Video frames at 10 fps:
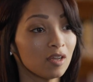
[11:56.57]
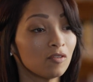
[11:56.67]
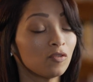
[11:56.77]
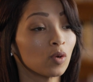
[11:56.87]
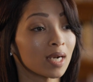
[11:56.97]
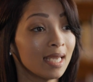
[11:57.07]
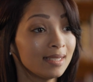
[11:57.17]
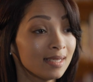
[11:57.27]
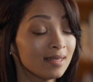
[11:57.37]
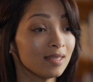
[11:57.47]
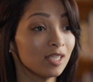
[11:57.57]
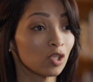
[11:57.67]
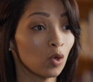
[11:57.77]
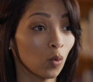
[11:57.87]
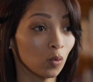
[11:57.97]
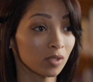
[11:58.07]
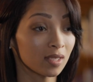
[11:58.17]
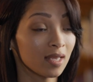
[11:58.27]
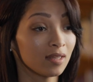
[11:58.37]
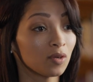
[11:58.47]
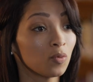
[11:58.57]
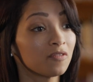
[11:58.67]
for writing these laws that we